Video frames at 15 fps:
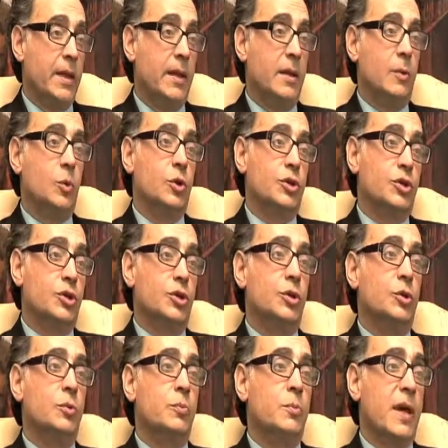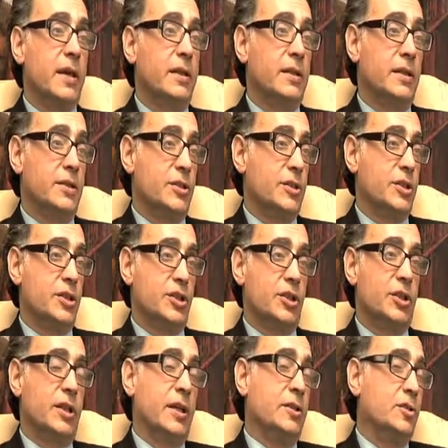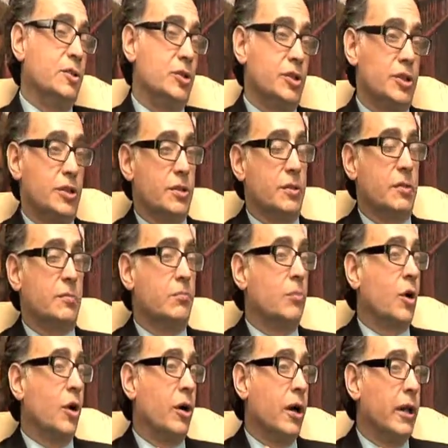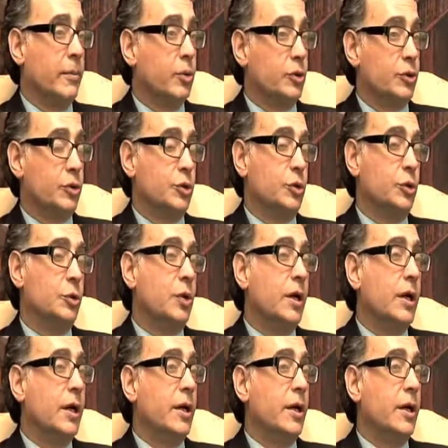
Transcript: in which you make an incision and you just are able to